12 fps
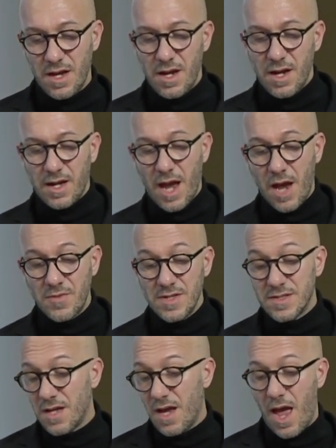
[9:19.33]
carries
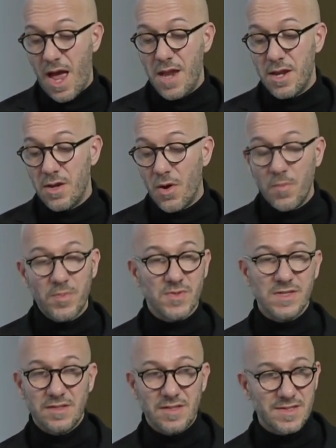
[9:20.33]
an
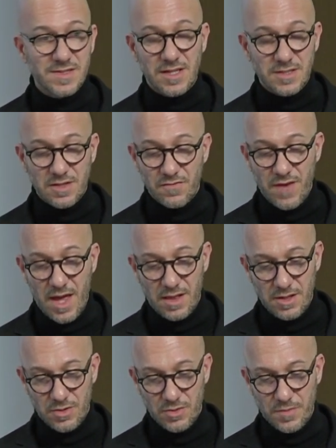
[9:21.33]
opposite aesthetic
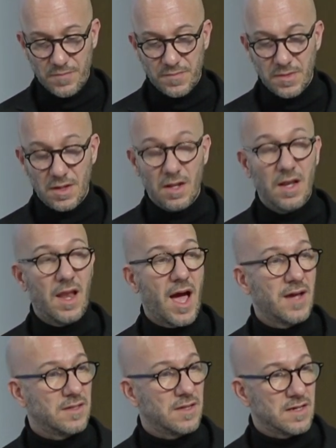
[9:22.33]
value:
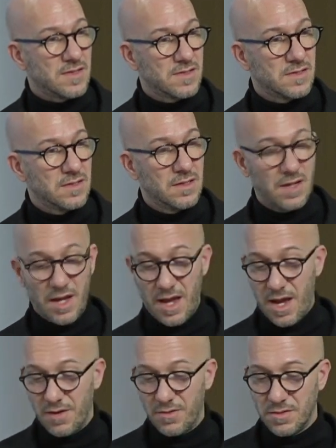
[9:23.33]
lightness,
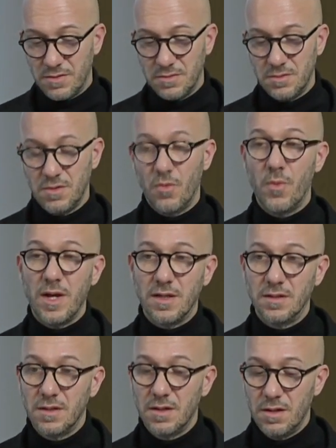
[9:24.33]
air, wind,
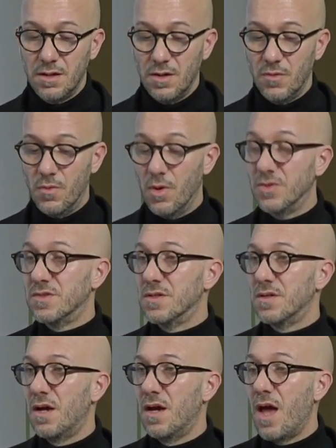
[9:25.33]
water,
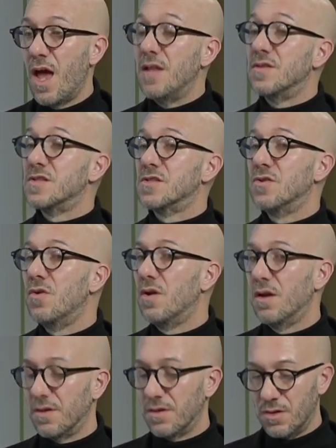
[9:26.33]
and
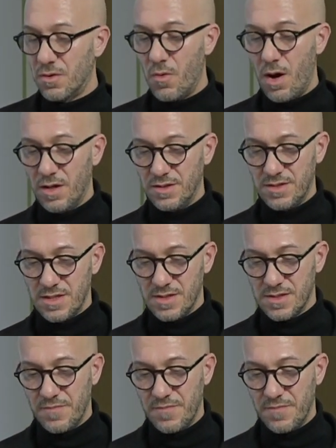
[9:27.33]
solar qualities.